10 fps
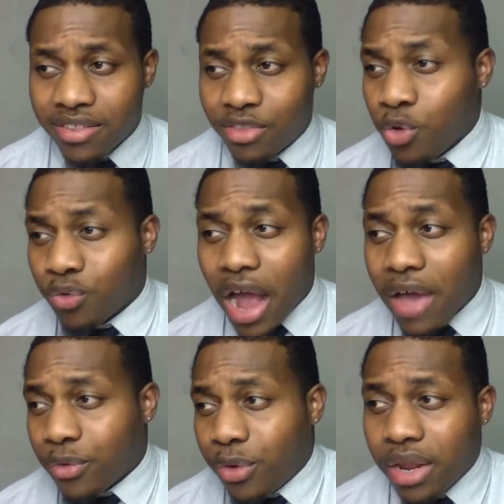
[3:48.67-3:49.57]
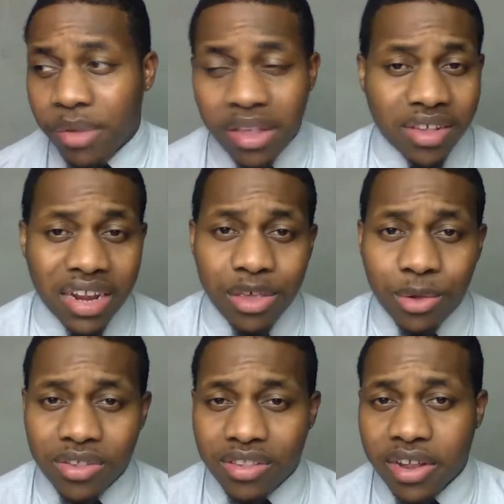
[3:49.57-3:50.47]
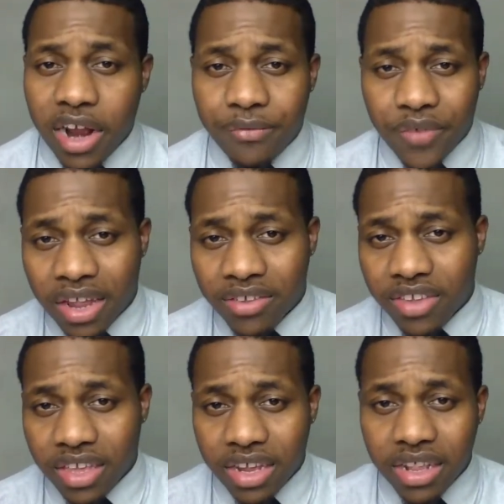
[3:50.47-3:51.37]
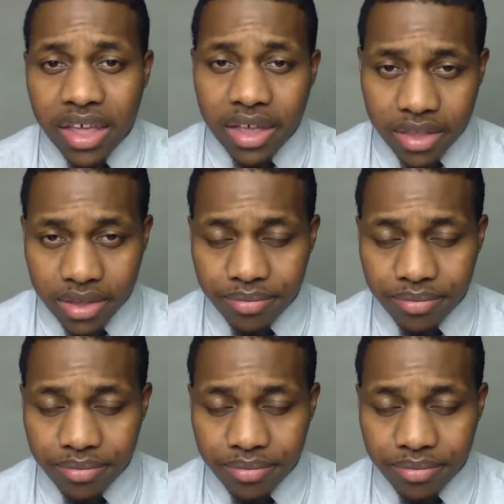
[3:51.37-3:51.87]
Two rival enemies, and they used it to their advantage to get elected.